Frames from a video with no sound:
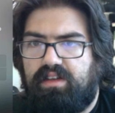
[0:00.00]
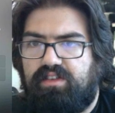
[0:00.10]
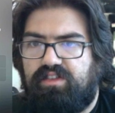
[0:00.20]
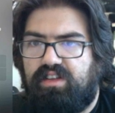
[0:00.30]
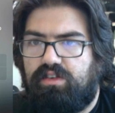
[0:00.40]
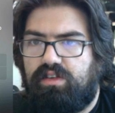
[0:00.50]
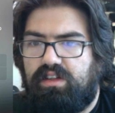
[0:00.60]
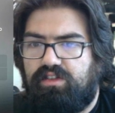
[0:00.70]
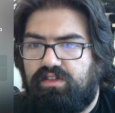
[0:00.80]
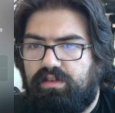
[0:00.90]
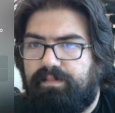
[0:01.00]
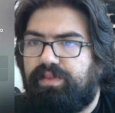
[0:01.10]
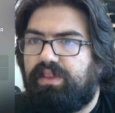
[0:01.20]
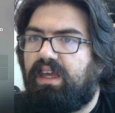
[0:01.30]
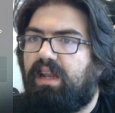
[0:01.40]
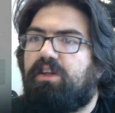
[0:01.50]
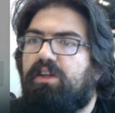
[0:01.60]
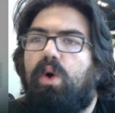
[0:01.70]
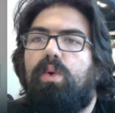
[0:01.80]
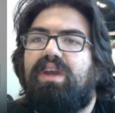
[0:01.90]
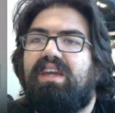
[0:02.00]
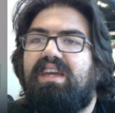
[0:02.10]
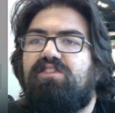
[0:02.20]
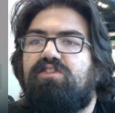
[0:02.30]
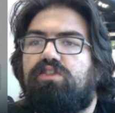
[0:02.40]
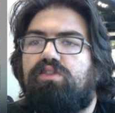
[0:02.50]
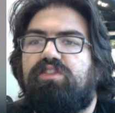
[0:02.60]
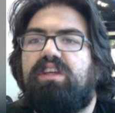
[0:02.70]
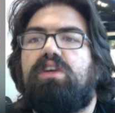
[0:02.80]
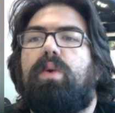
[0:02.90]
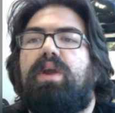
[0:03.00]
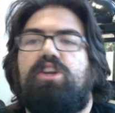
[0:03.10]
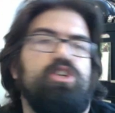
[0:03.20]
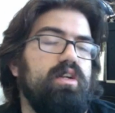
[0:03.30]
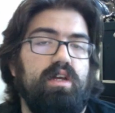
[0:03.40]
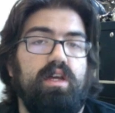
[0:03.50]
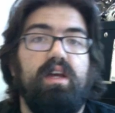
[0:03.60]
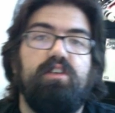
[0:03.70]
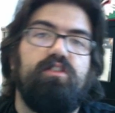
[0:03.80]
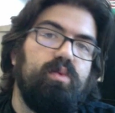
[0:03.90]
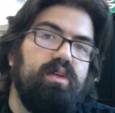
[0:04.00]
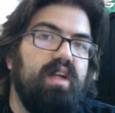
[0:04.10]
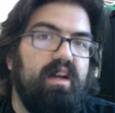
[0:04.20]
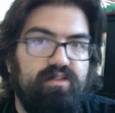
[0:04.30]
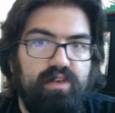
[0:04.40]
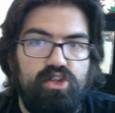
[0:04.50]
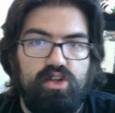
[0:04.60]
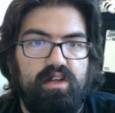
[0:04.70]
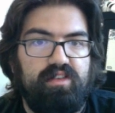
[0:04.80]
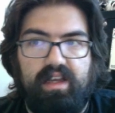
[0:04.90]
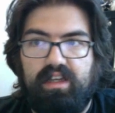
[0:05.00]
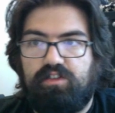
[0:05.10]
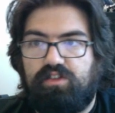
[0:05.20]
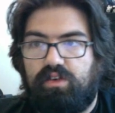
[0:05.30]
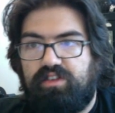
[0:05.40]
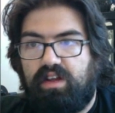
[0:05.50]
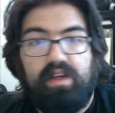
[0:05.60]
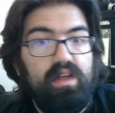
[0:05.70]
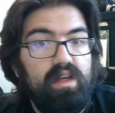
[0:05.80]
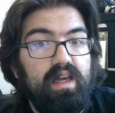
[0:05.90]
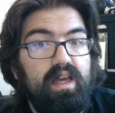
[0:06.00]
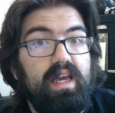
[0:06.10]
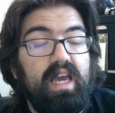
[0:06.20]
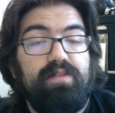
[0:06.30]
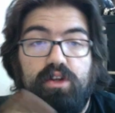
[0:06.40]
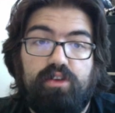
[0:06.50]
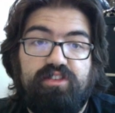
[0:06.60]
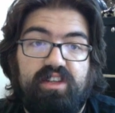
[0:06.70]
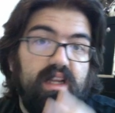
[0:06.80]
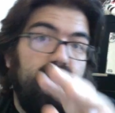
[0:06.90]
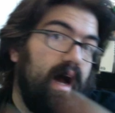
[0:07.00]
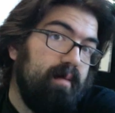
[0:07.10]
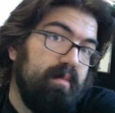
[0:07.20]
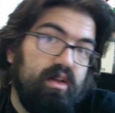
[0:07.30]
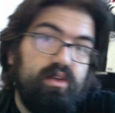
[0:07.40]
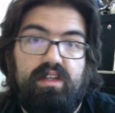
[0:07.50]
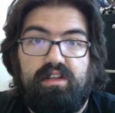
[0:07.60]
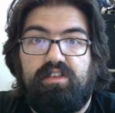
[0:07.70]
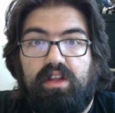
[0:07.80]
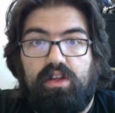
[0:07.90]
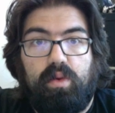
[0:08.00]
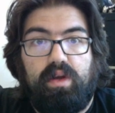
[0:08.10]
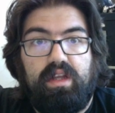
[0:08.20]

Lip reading: center this. And I'm going to go insert equation. This is a really nice feature because I can insert stuff. If you're noticing, I'm not looking at this other one